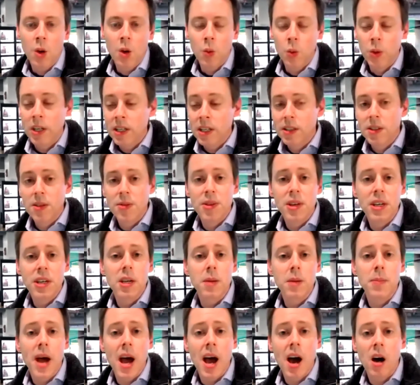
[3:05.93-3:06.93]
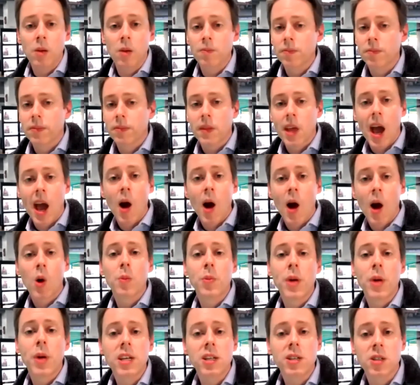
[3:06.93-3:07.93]
We need to think about how are
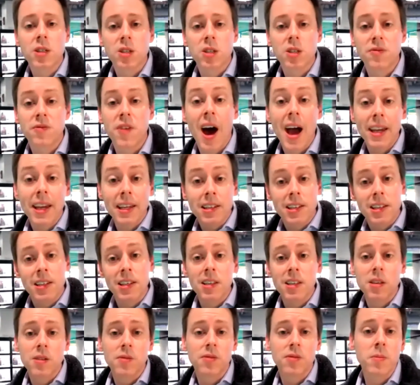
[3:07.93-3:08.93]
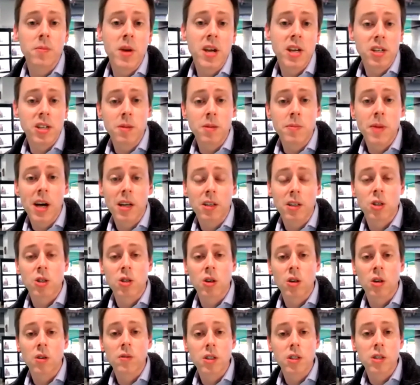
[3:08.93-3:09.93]
patients finding information about
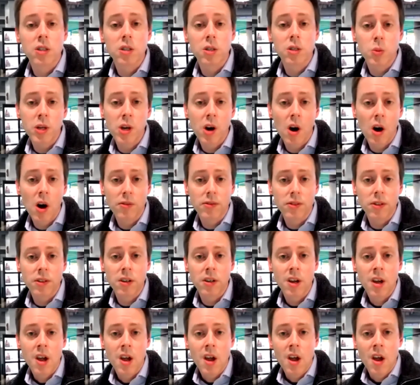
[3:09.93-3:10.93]
services we offer?